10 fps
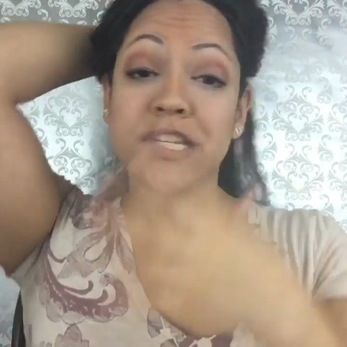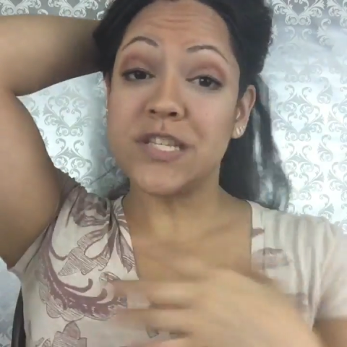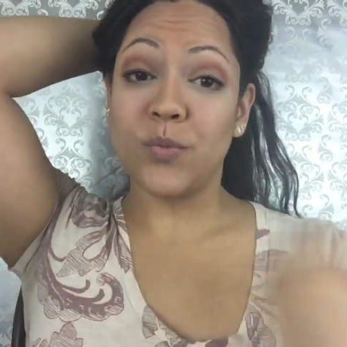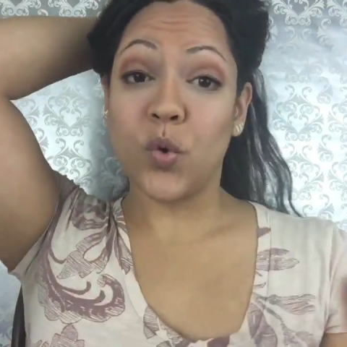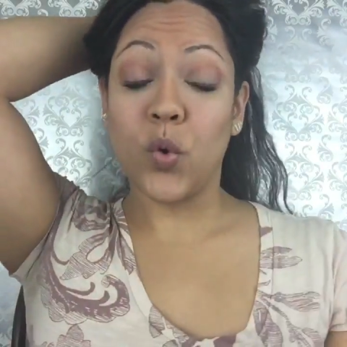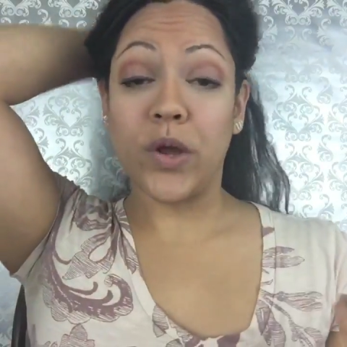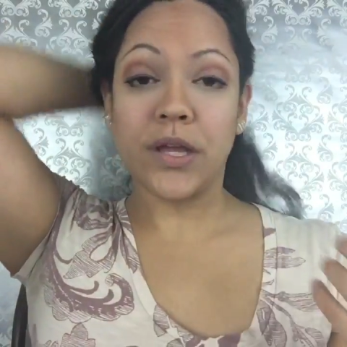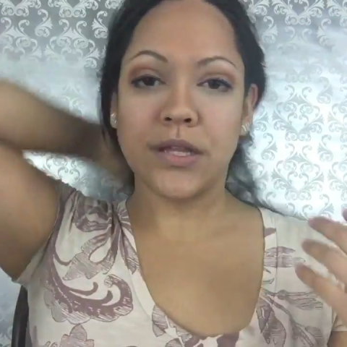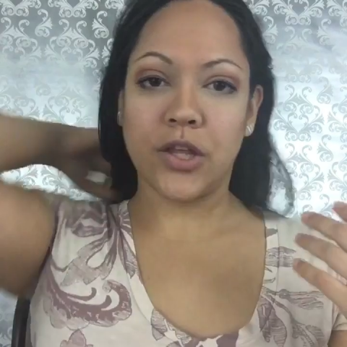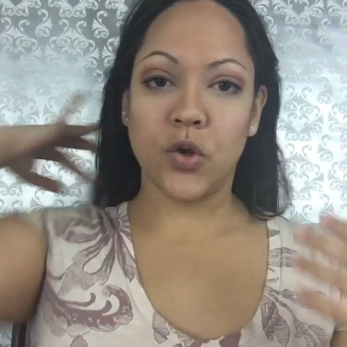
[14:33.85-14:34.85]
some
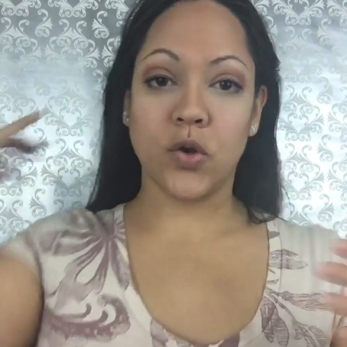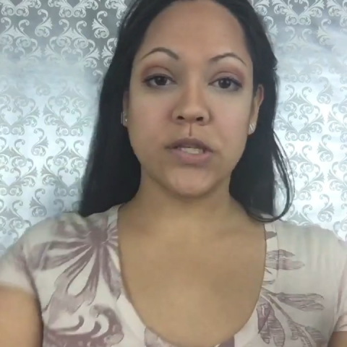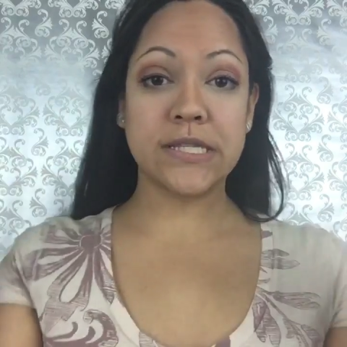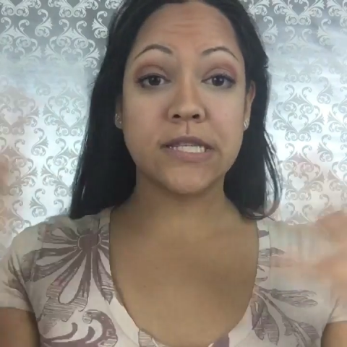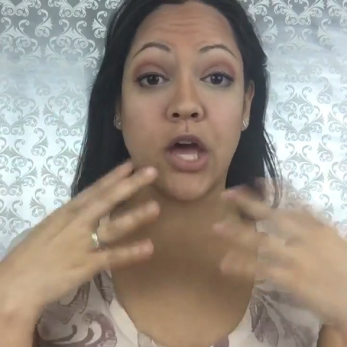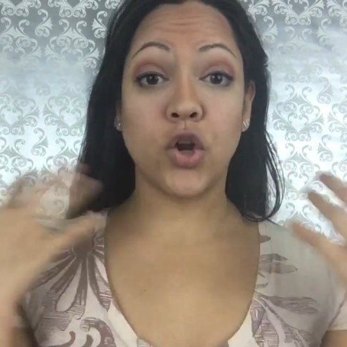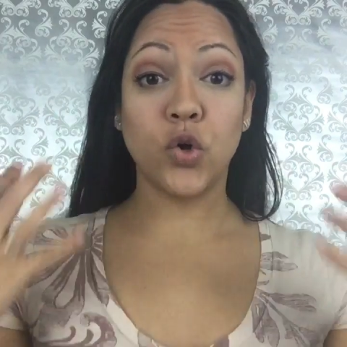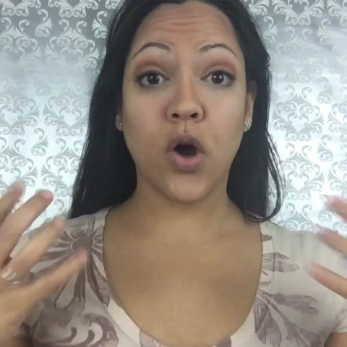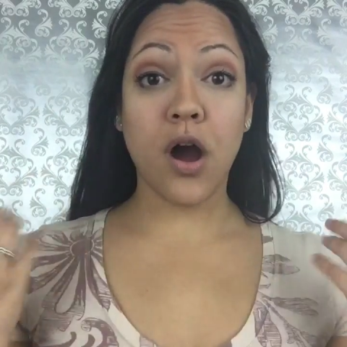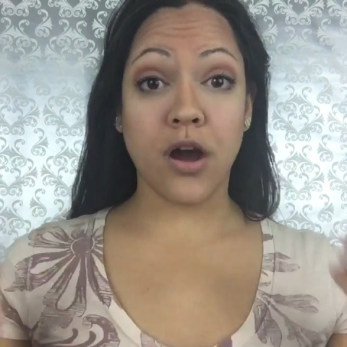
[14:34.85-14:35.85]
quick little
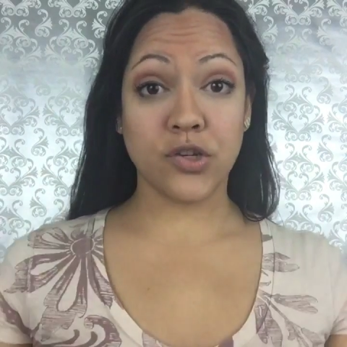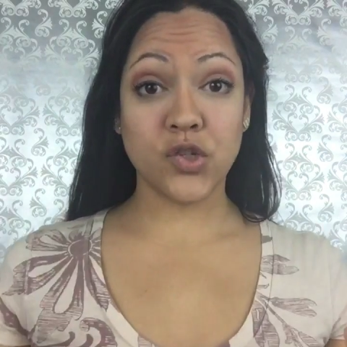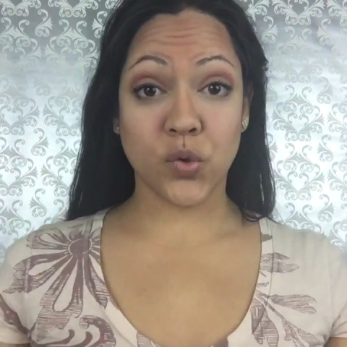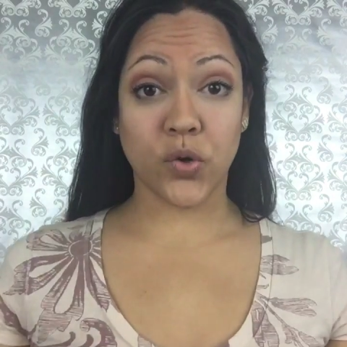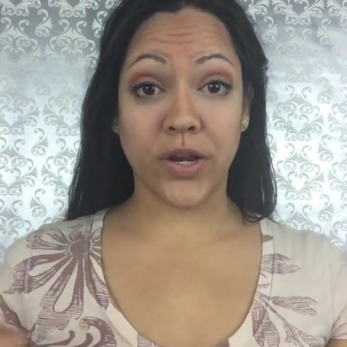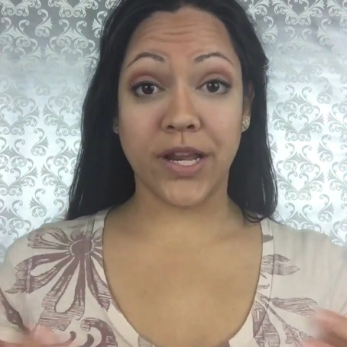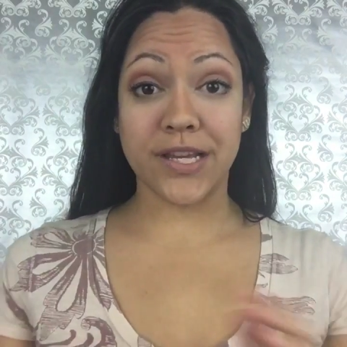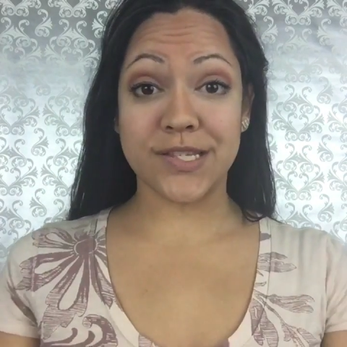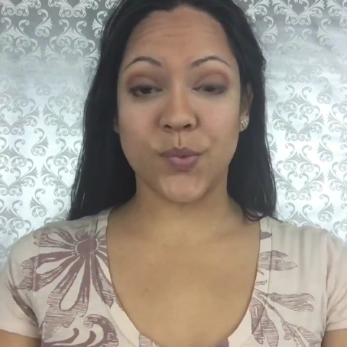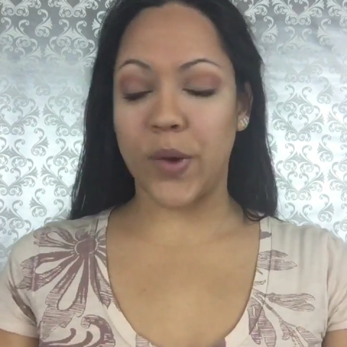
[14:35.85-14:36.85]
subtle contouring
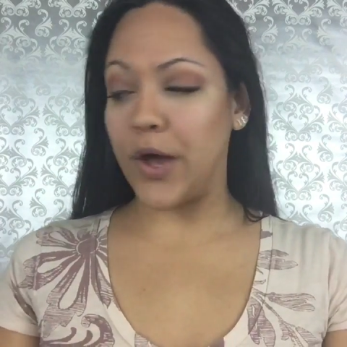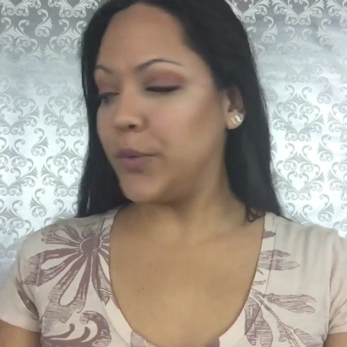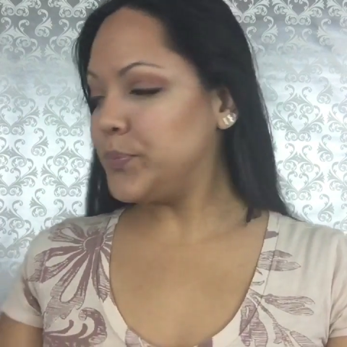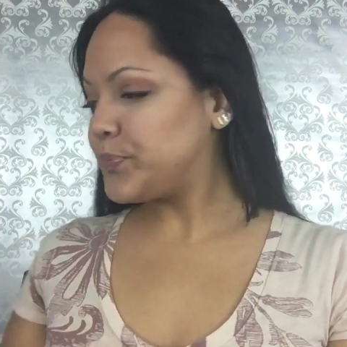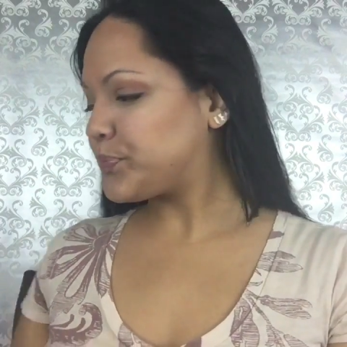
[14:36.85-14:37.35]
as well.